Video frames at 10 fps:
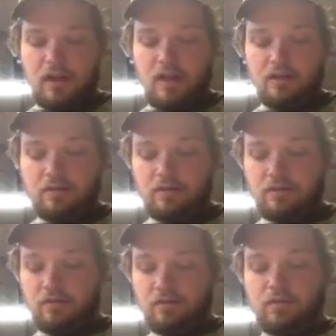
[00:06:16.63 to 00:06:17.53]
and you
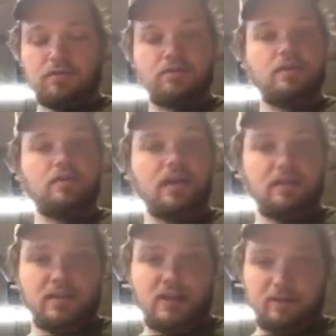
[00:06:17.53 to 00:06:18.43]
do one stroke at a
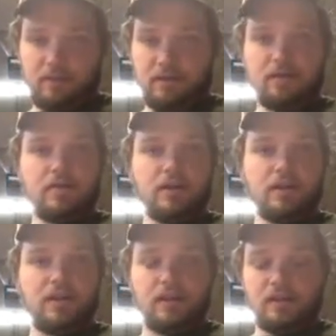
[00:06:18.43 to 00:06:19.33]
time, and you are
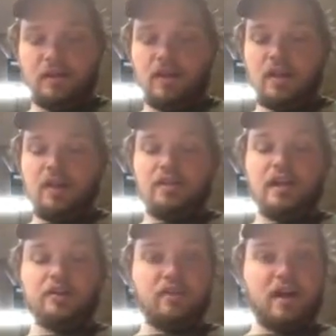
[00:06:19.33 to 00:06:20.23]
getting
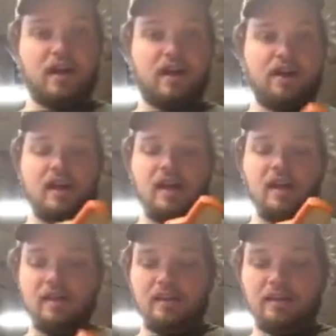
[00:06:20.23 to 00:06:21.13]
that drag
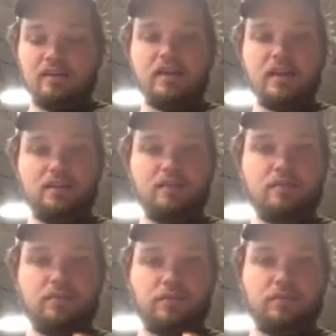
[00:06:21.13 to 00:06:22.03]
and that
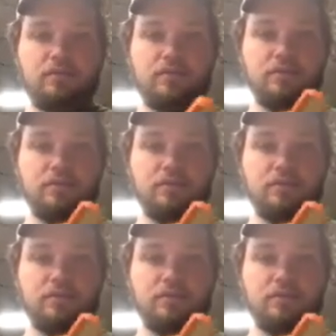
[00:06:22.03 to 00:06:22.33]
tooth